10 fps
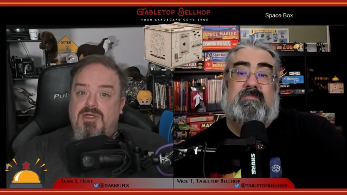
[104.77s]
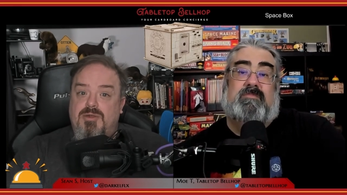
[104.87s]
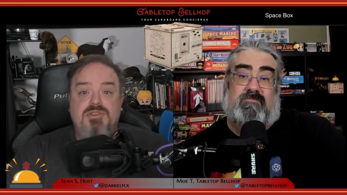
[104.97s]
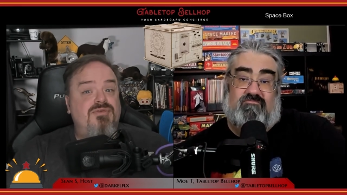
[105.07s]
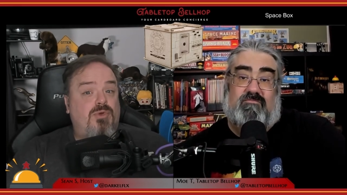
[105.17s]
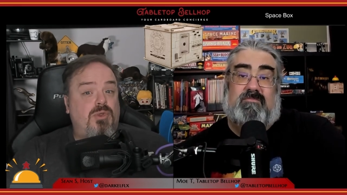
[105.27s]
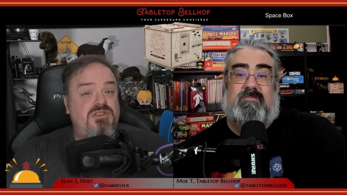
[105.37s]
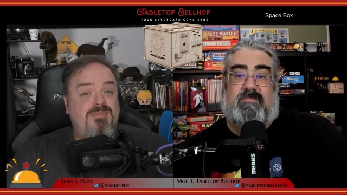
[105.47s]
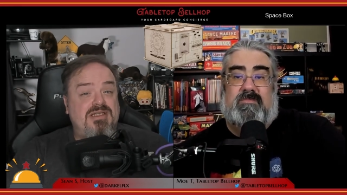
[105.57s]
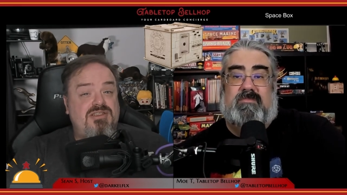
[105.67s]
Speaker 1: which of
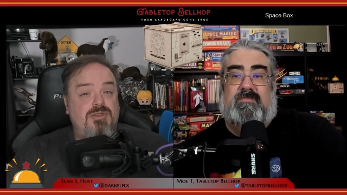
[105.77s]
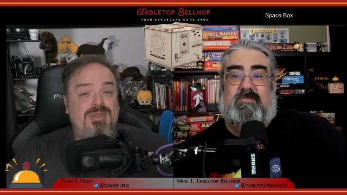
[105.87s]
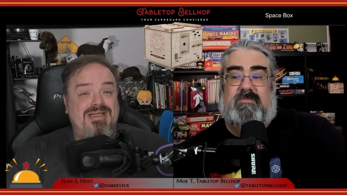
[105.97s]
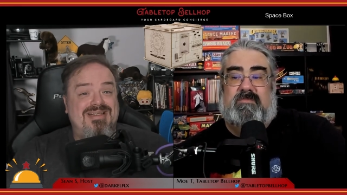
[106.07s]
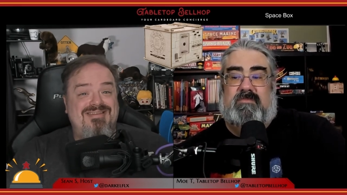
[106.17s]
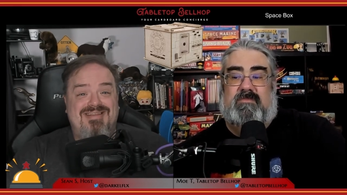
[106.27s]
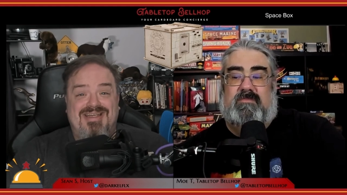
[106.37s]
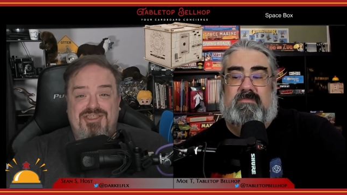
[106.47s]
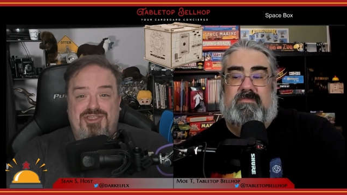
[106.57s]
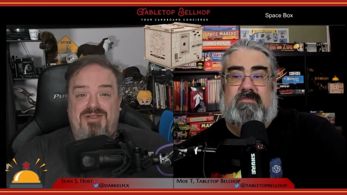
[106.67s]
course makes doing
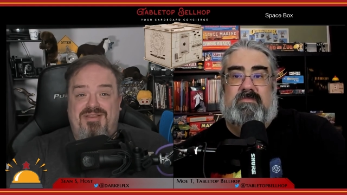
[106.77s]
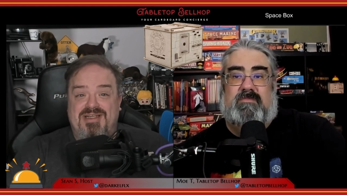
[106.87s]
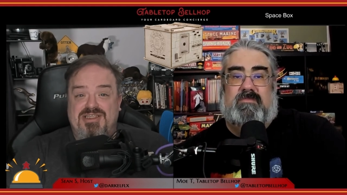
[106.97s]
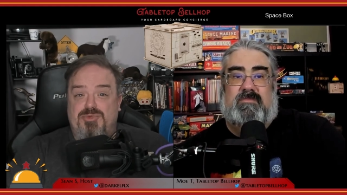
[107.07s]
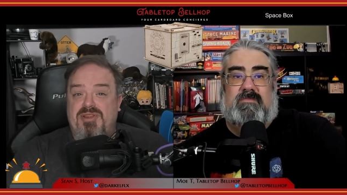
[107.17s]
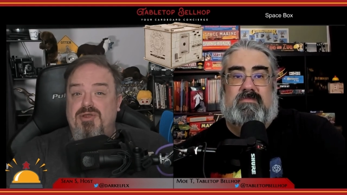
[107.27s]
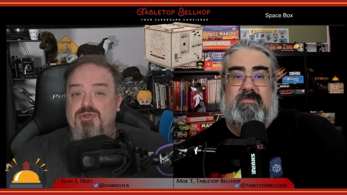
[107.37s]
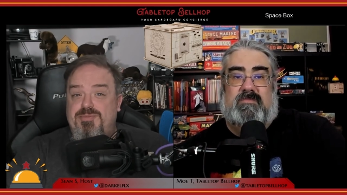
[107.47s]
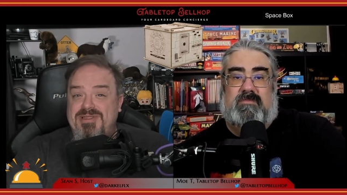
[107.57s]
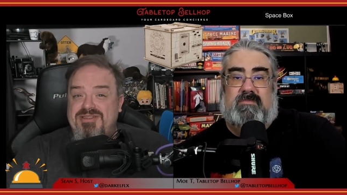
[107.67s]
intentional things with
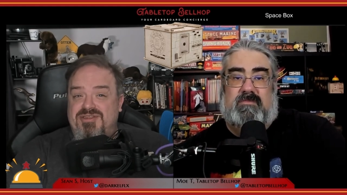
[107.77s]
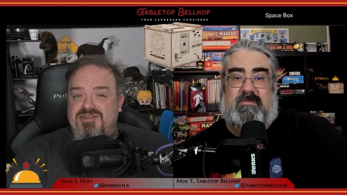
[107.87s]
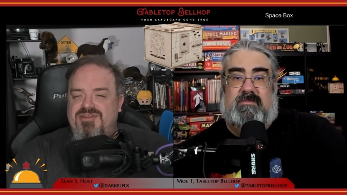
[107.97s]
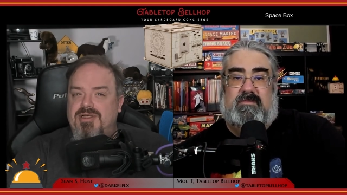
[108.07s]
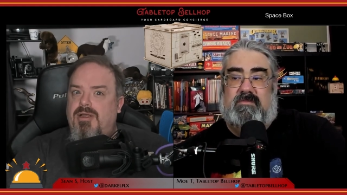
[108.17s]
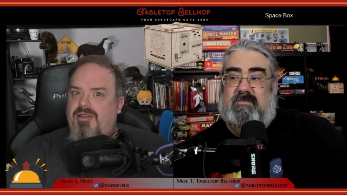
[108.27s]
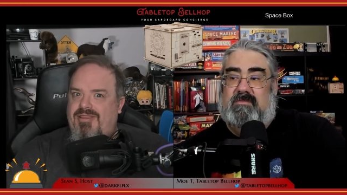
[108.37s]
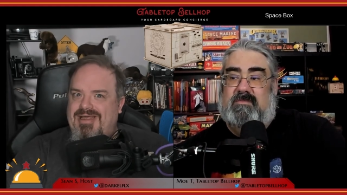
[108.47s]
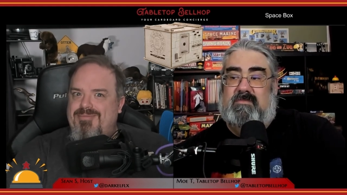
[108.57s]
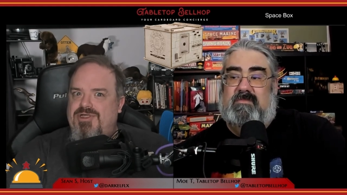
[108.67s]
those pieces
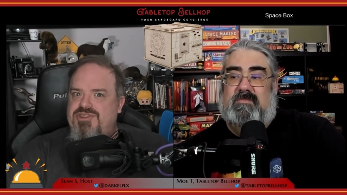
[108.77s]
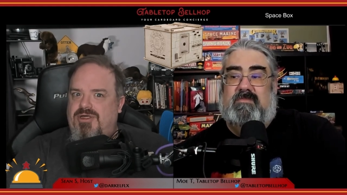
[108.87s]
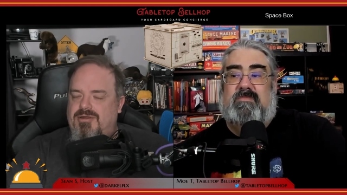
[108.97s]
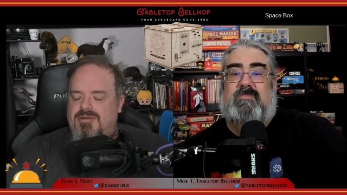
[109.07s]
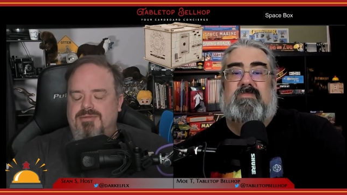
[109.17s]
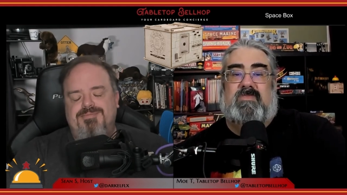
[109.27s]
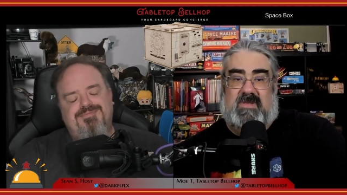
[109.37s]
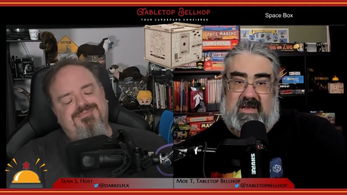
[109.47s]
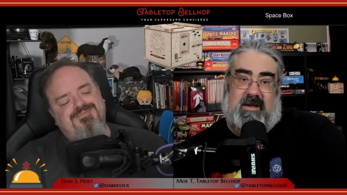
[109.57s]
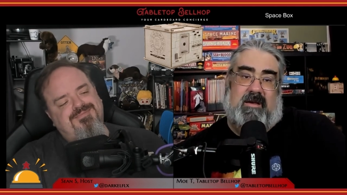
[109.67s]
that much harder.
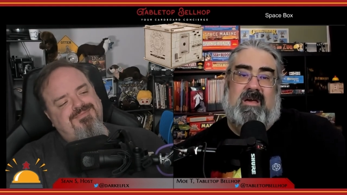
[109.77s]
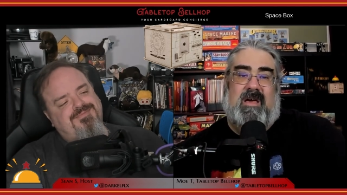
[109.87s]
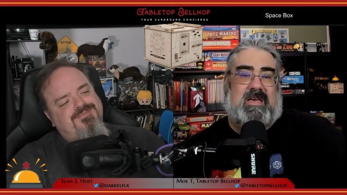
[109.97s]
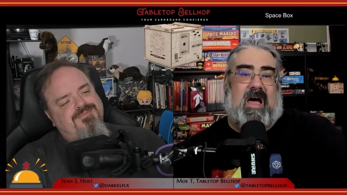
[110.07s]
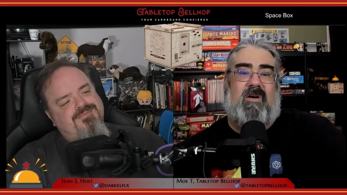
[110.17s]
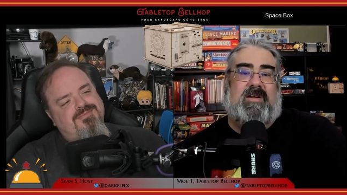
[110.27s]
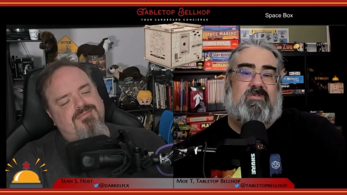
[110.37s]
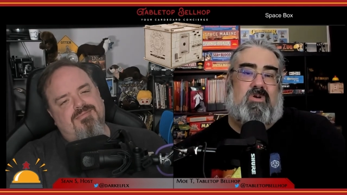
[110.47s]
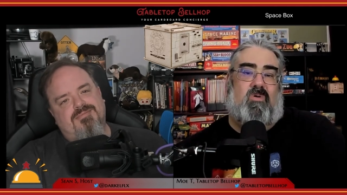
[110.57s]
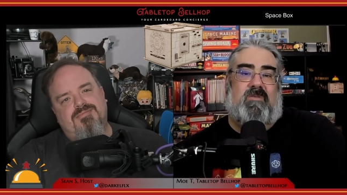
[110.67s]
Speaker 2: I
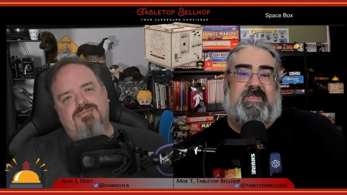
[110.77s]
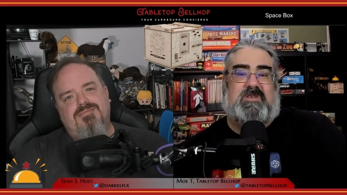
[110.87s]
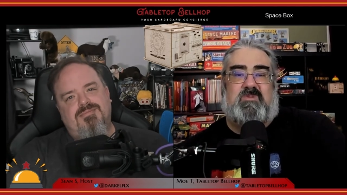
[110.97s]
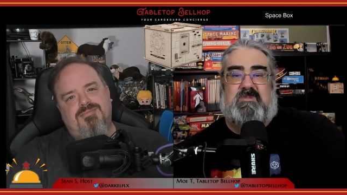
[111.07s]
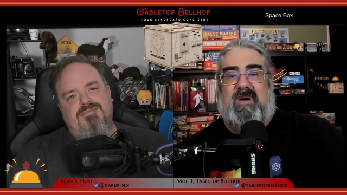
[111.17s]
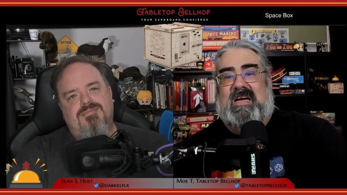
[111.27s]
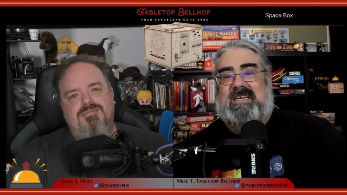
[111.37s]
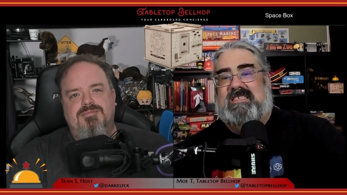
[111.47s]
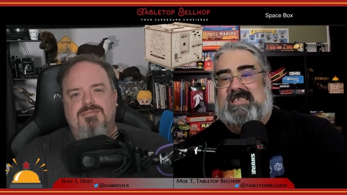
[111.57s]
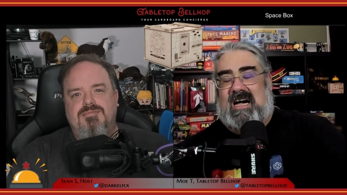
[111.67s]
don't know if this was by
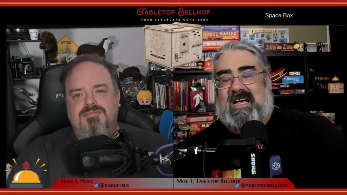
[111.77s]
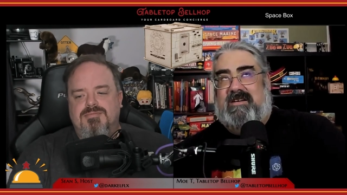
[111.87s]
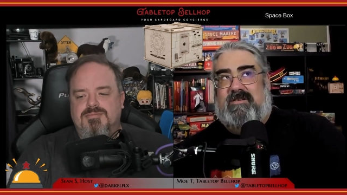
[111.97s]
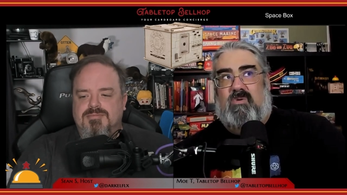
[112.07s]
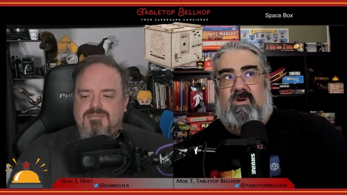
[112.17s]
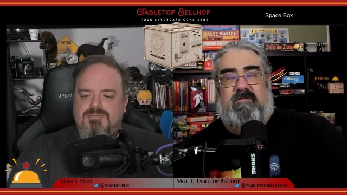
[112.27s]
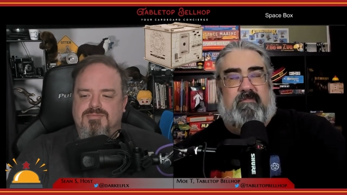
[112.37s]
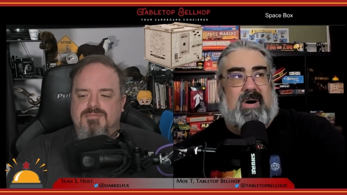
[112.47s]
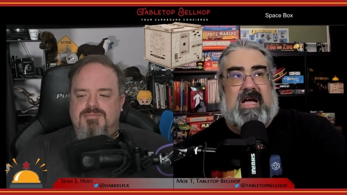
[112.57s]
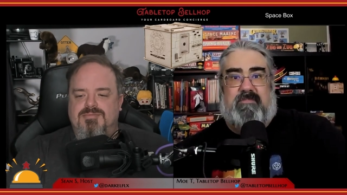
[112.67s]
design or if
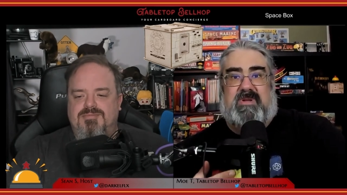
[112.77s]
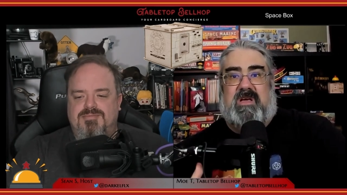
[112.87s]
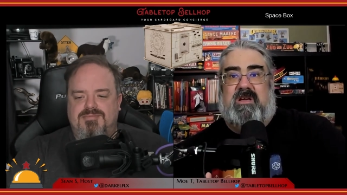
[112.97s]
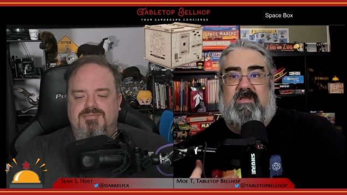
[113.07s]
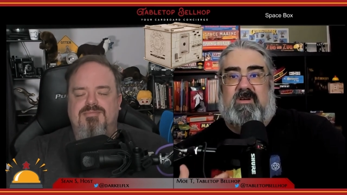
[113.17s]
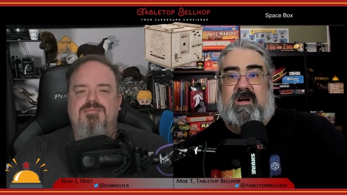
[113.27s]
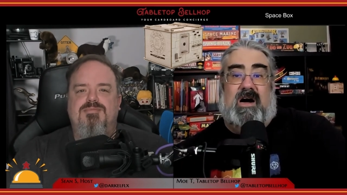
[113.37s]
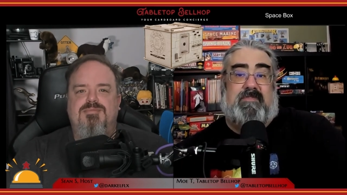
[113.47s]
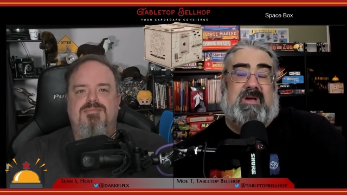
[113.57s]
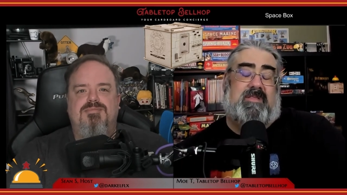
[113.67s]
my particular
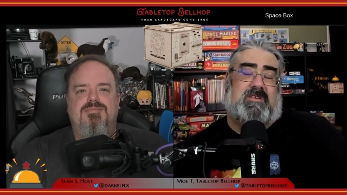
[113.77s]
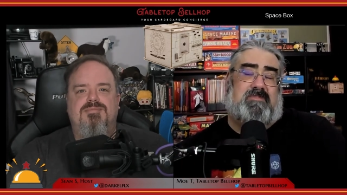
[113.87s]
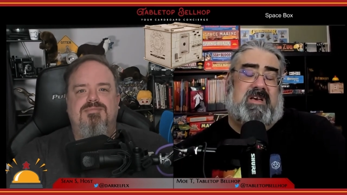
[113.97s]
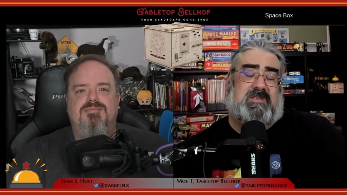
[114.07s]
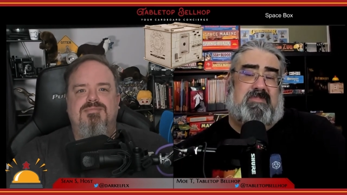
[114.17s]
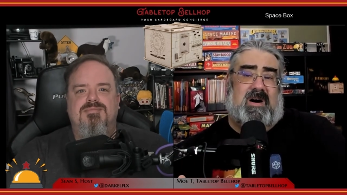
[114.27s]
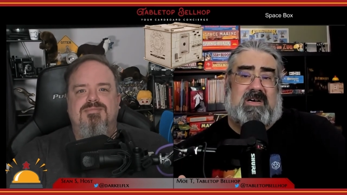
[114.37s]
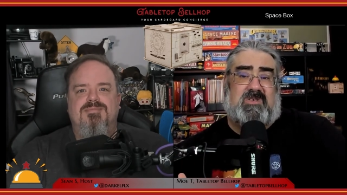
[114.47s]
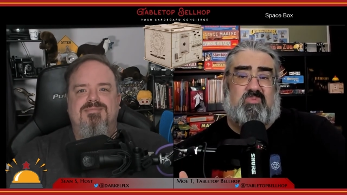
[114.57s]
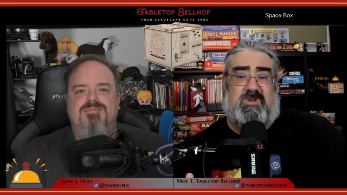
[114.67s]
copy of the Space
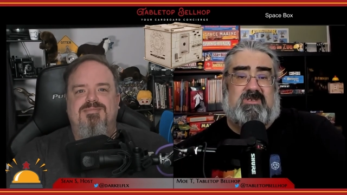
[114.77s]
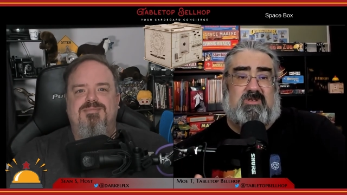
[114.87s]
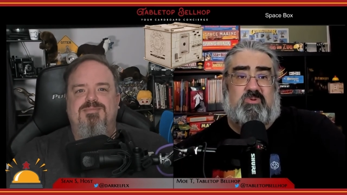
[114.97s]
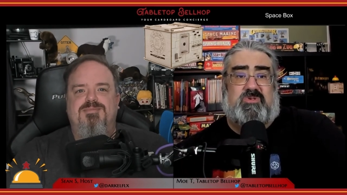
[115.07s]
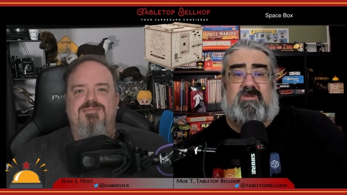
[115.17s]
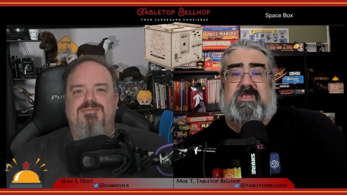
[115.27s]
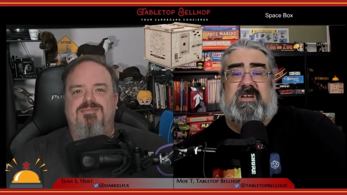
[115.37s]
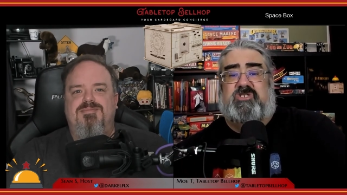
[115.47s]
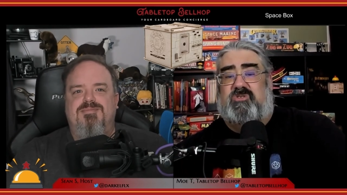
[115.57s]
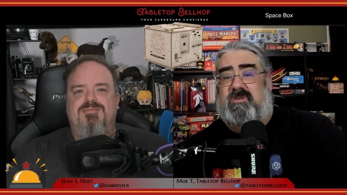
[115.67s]
Box was looser than
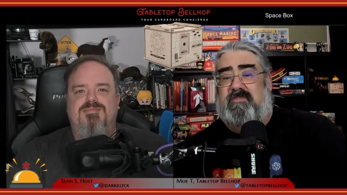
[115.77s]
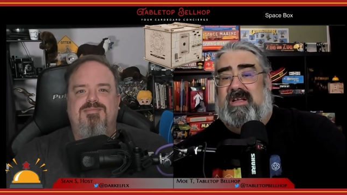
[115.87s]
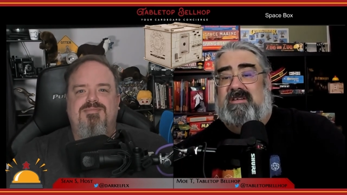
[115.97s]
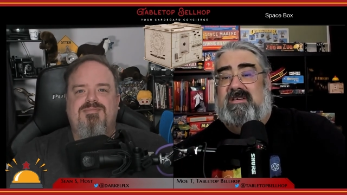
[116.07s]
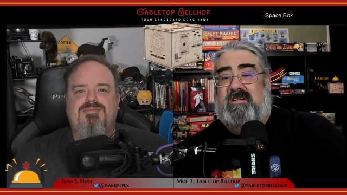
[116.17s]
it should have been.